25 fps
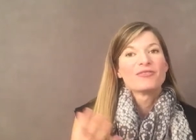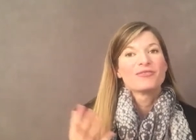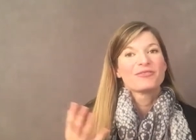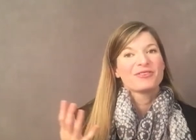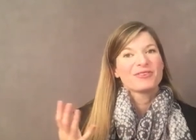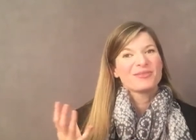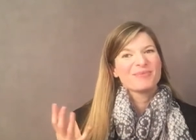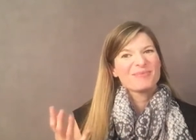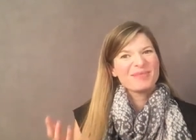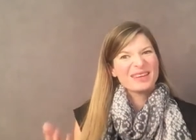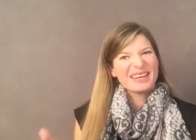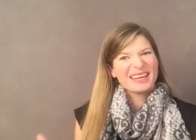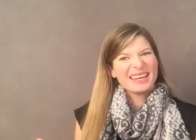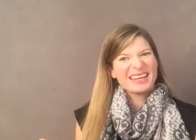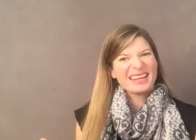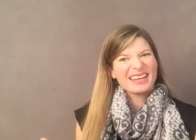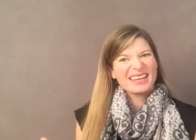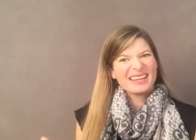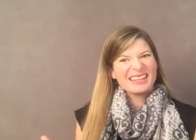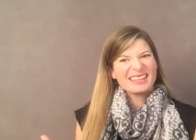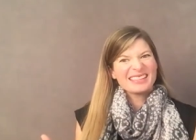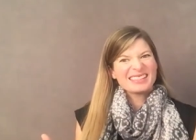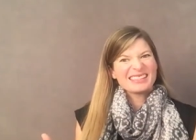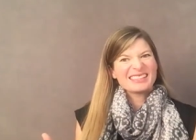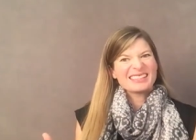For
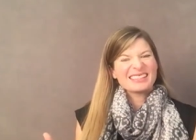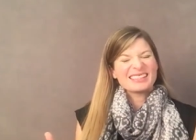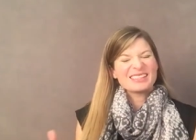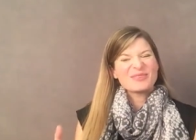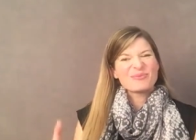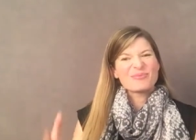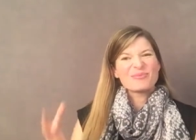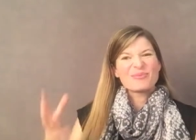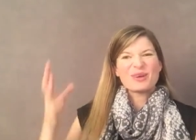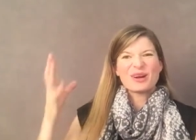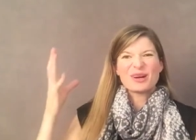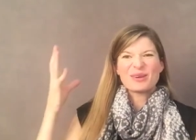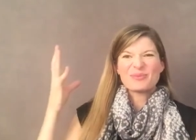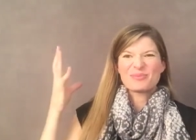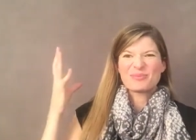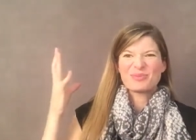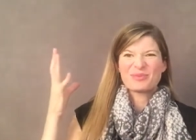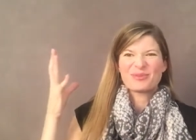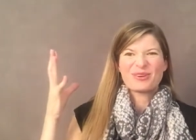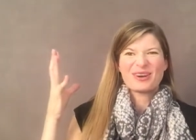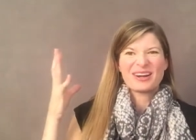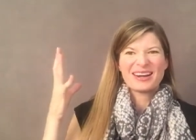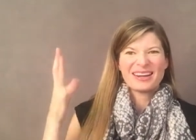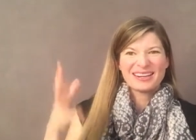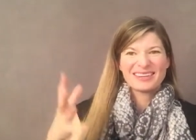me, my
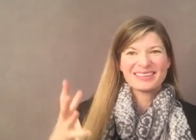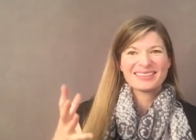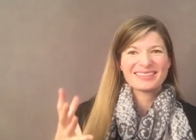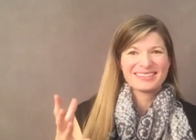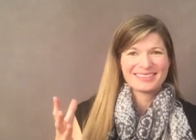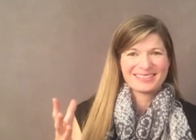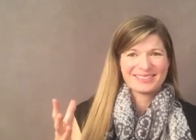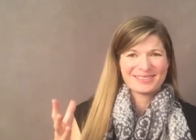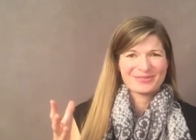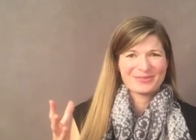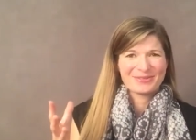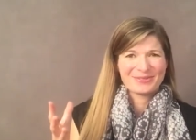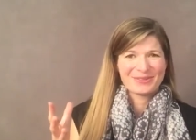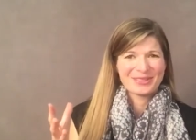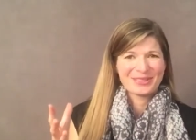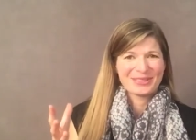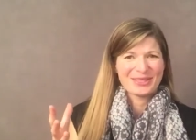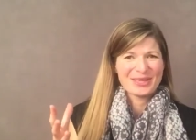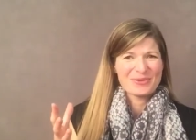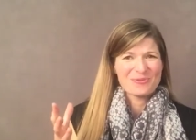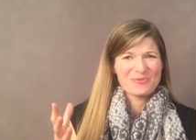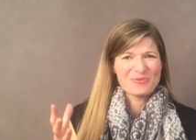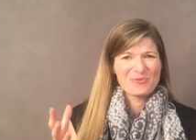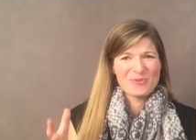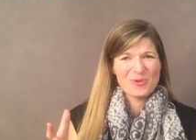brain doesn't
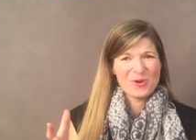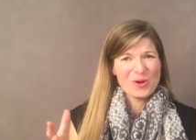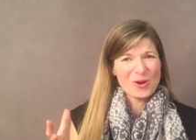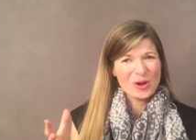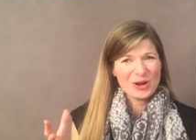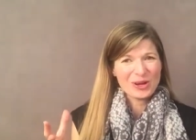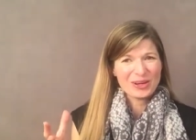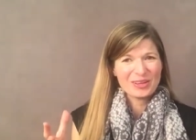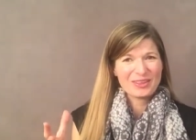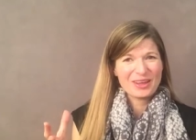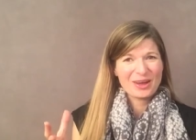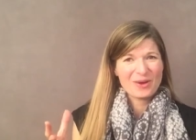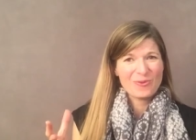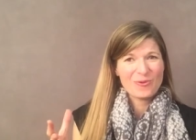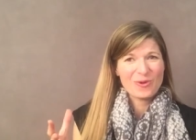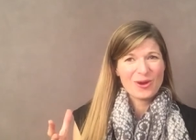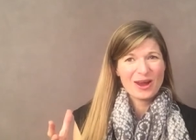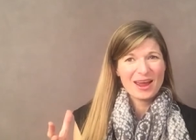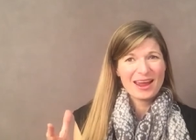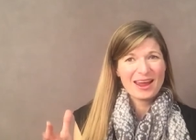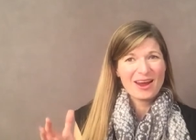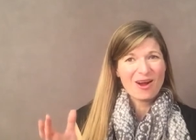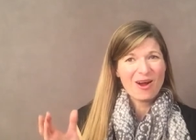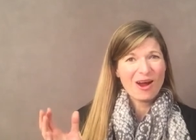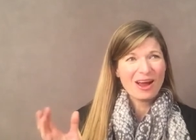really work that way.